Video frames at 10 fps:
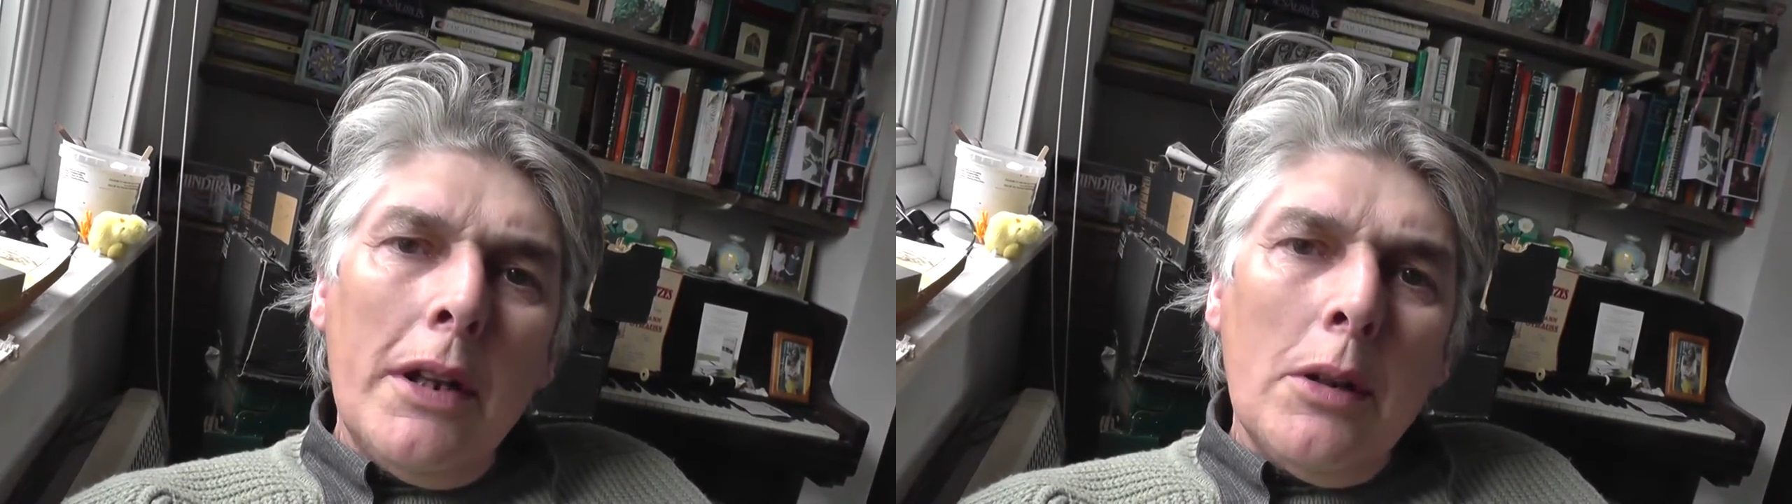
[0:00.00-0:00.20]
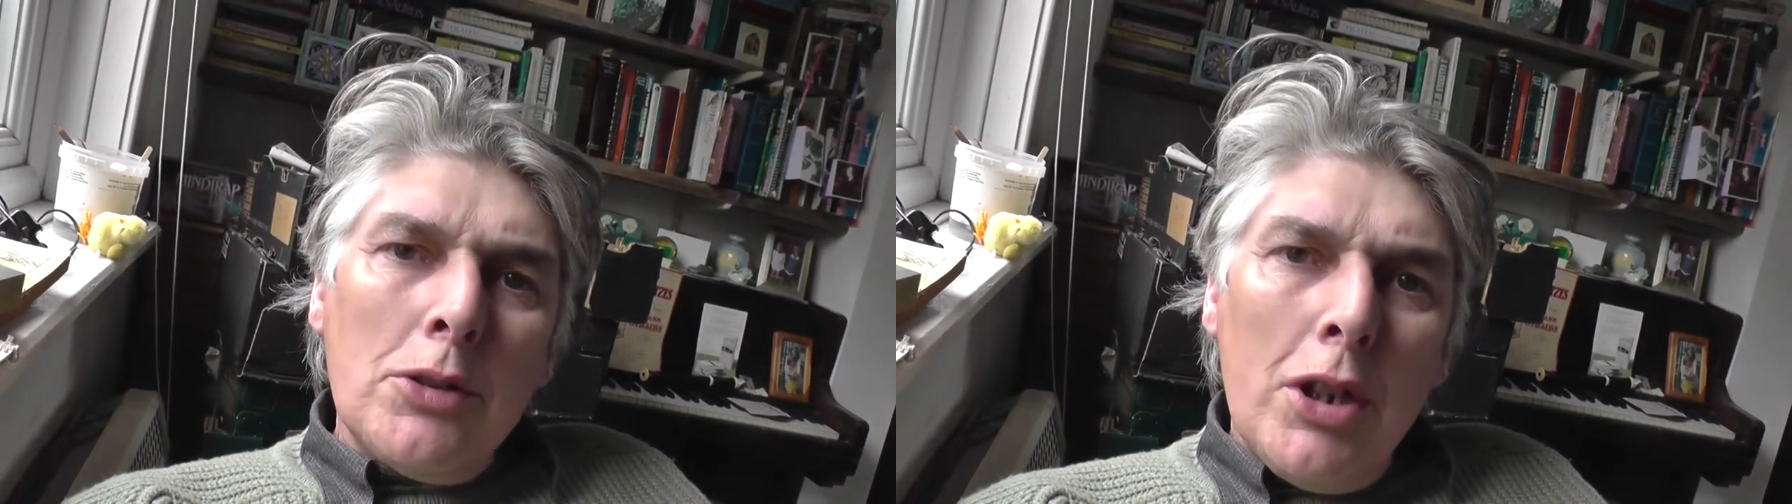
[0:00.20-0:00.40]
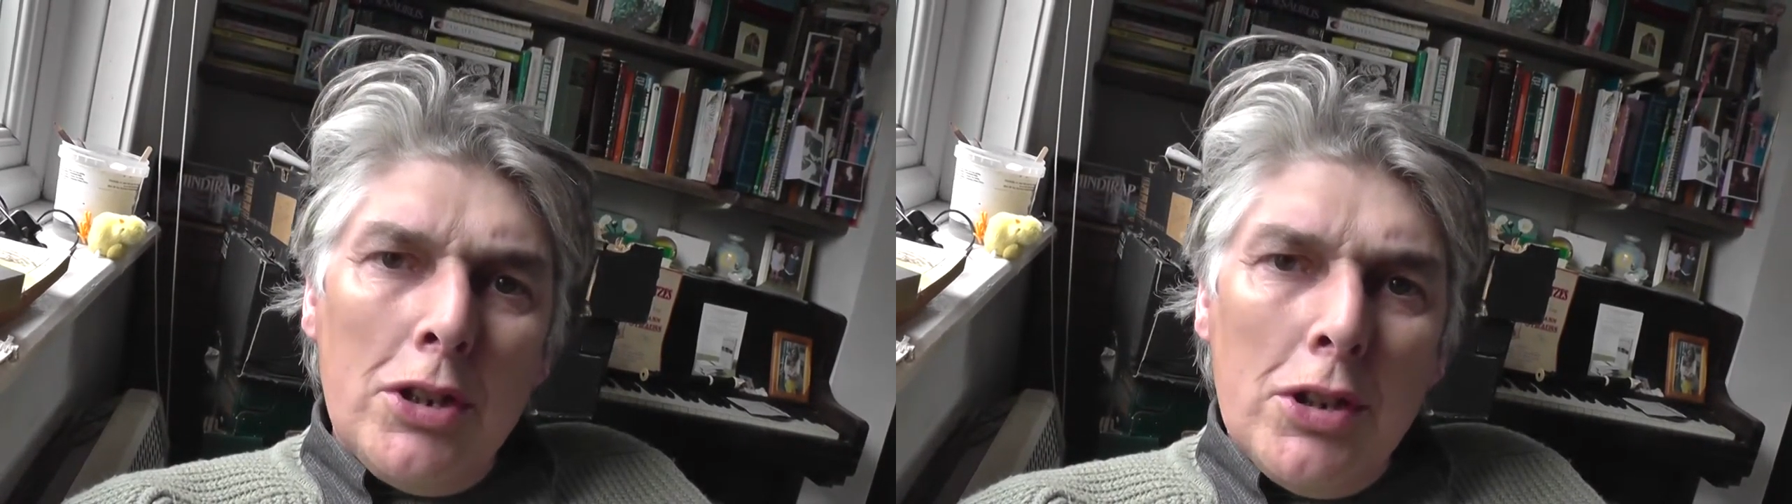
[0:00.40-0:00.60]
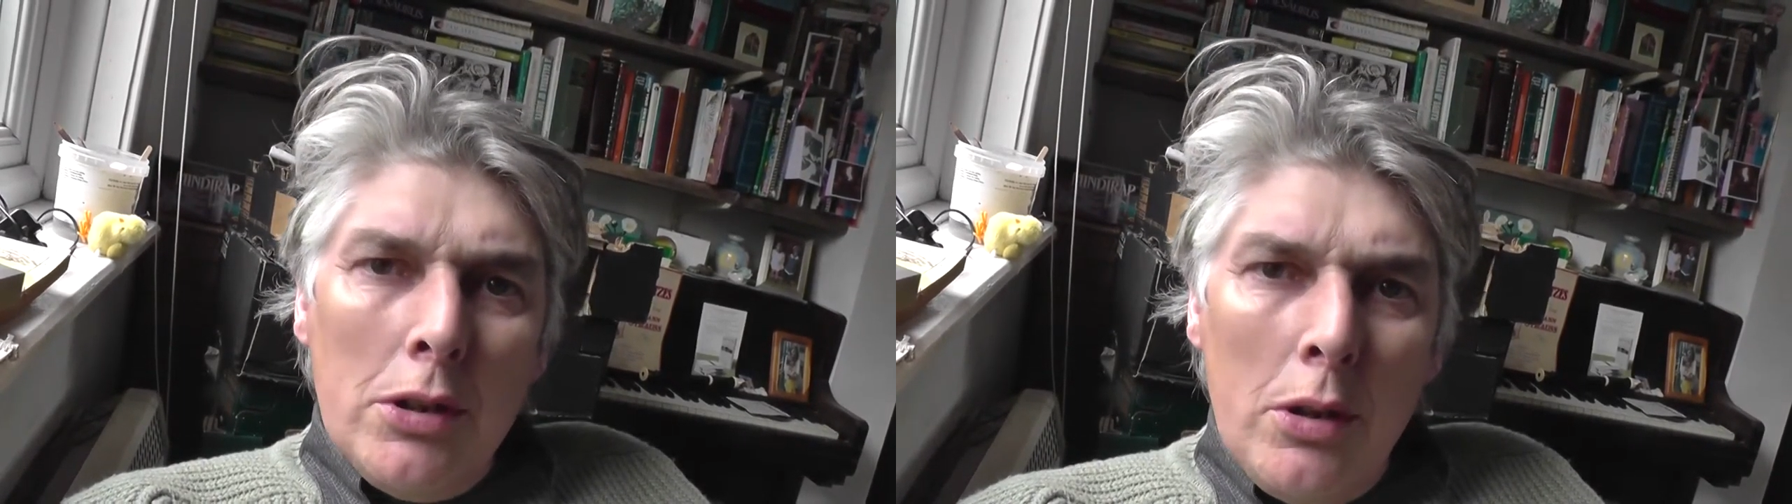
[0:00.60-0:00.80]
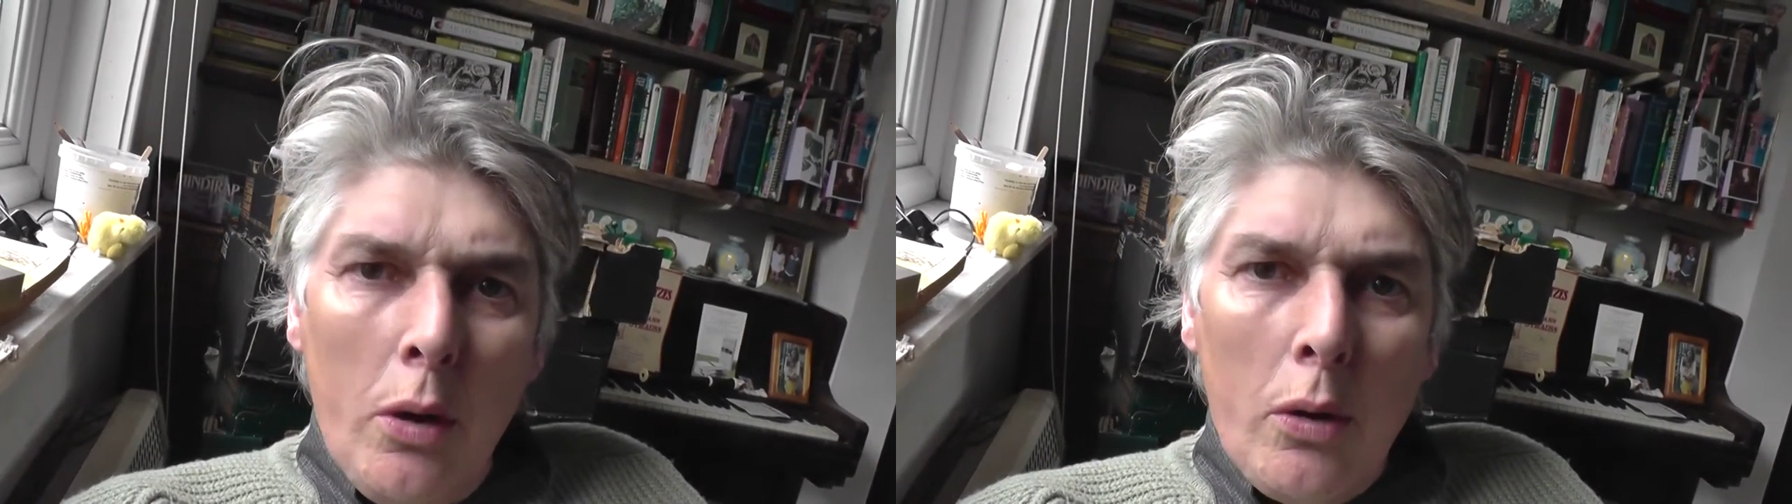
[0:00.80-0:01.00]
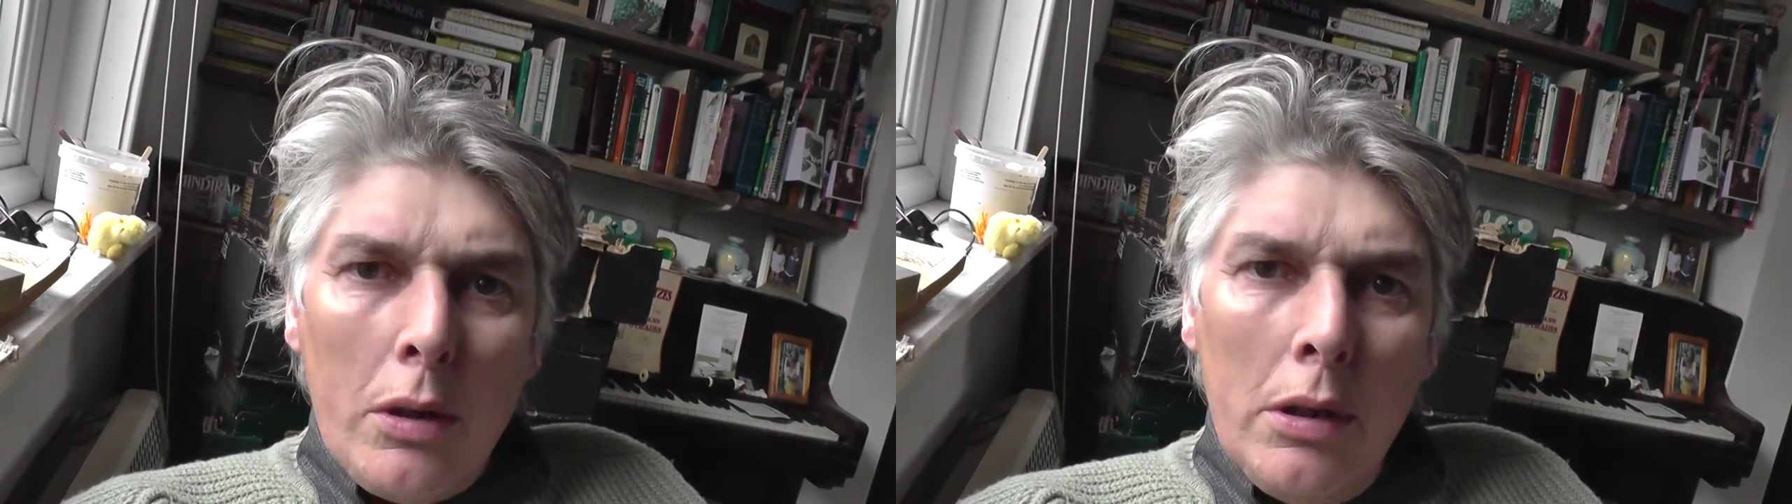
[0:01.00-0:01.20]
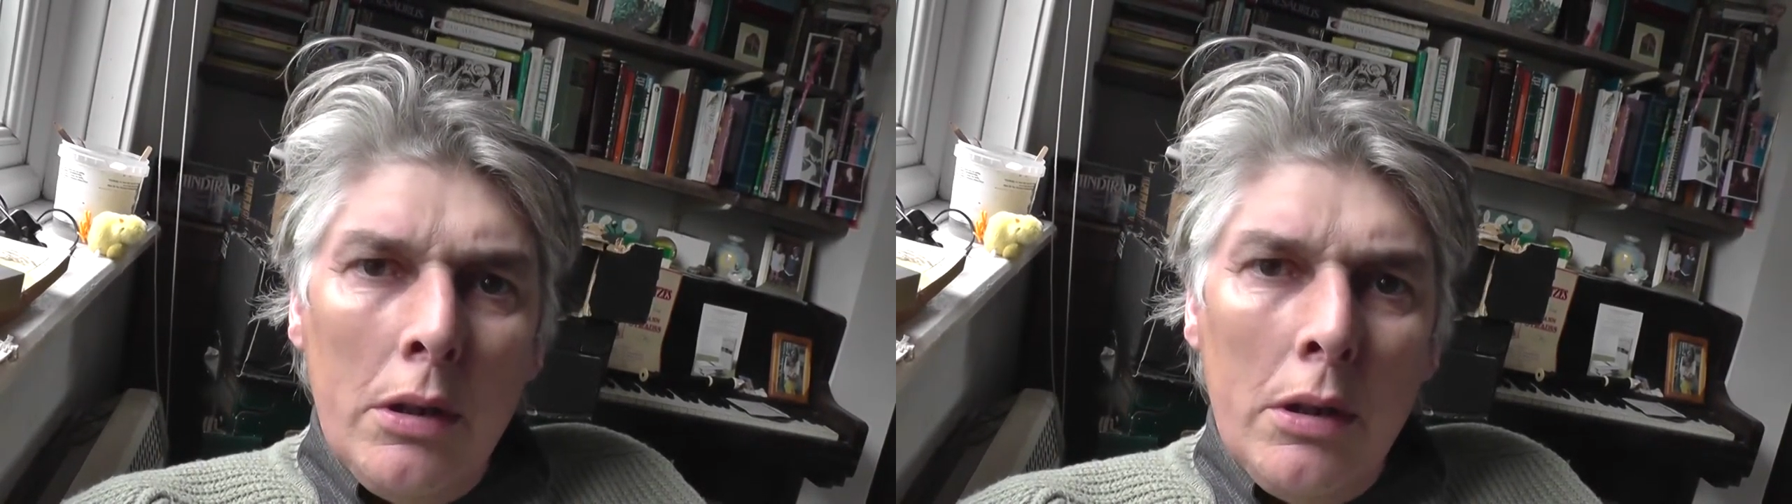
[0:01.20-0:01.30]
Alsatian dog."